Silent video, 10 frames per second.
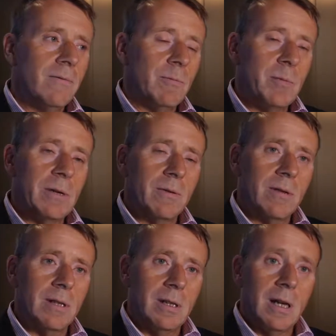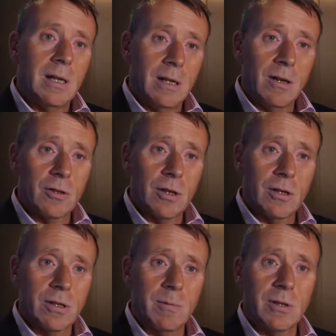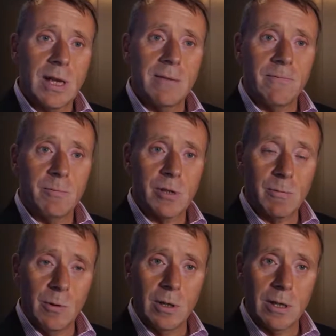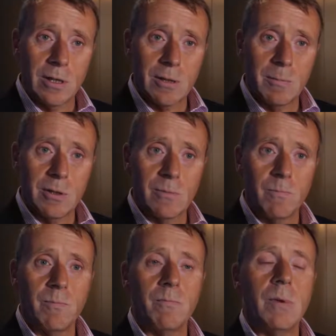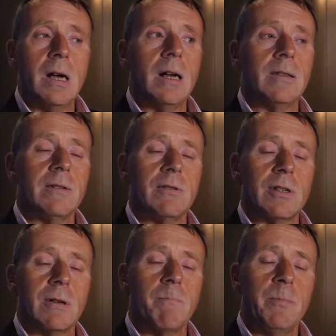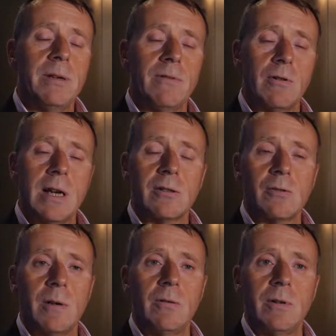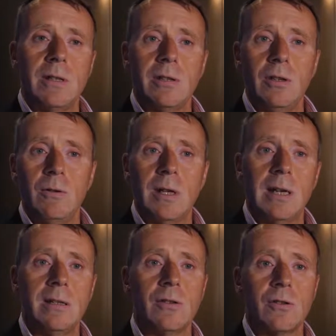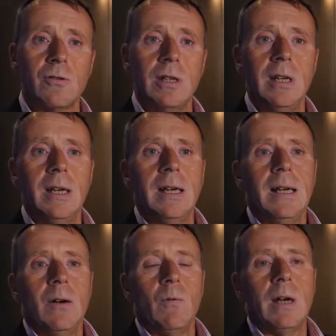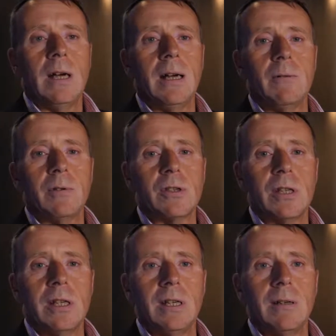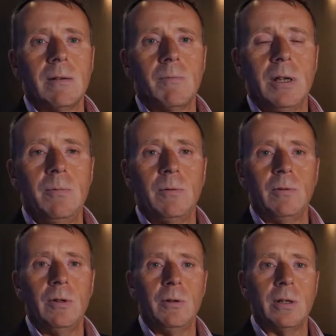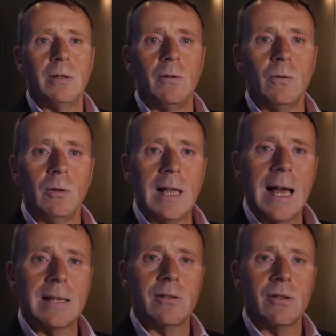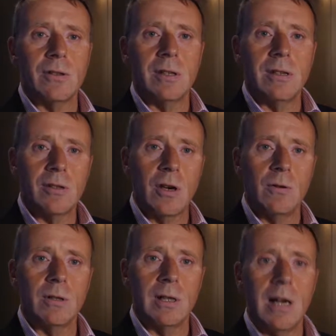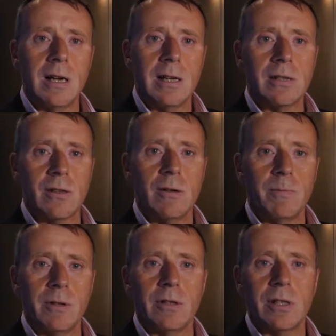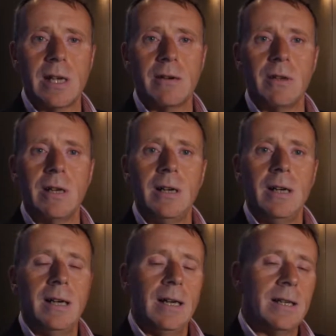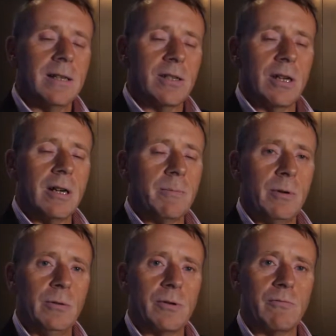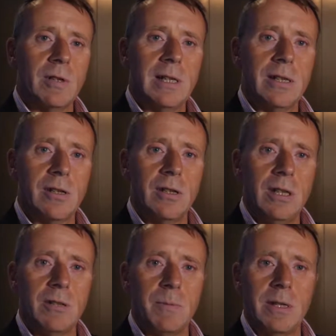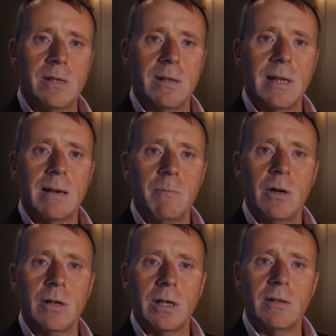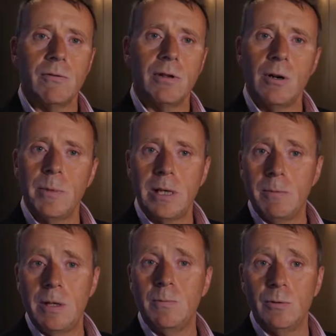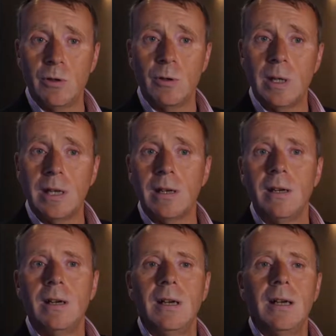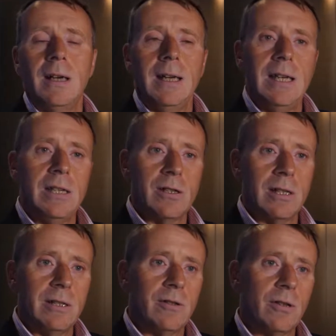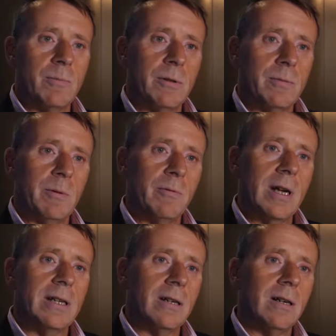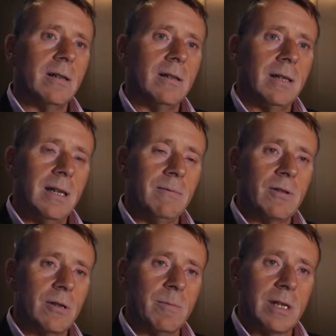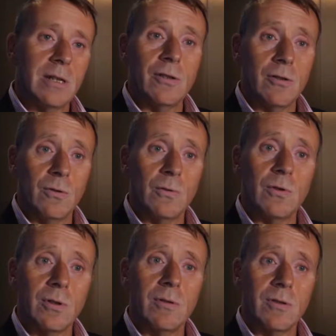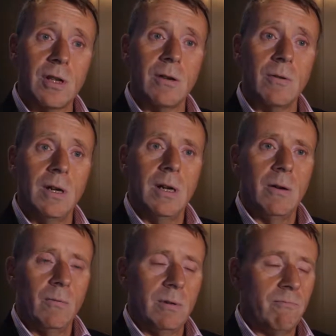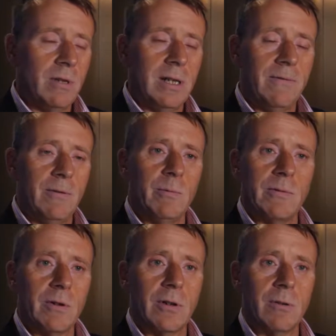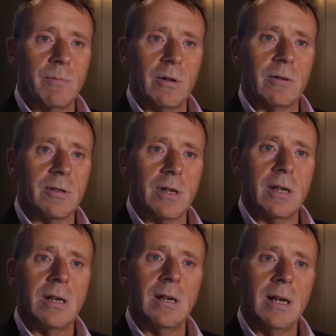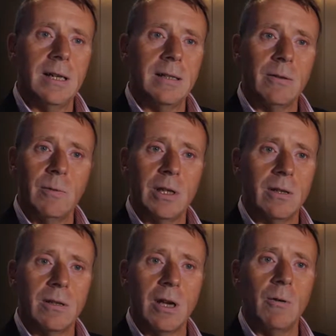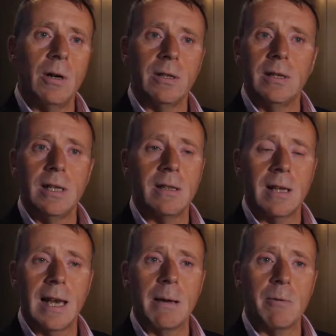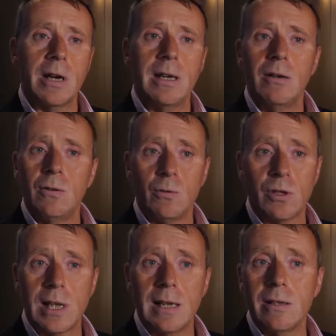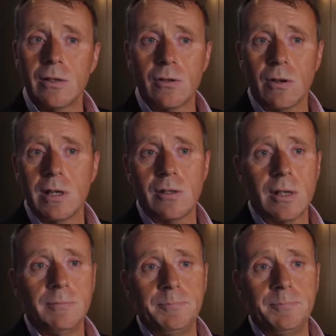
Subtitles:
both larger customers and from smaller customers. There is a bit of a groundswell within the UK industry where we're seeing people who can all add to the total ISR product area, and SCi-Pulse really is a niche piece of that market. There are not many people doing easily interpretable radar interpretation tools. So we really feel we've got a good product here and that we can go on and either collaborate or sell it as a trade sale.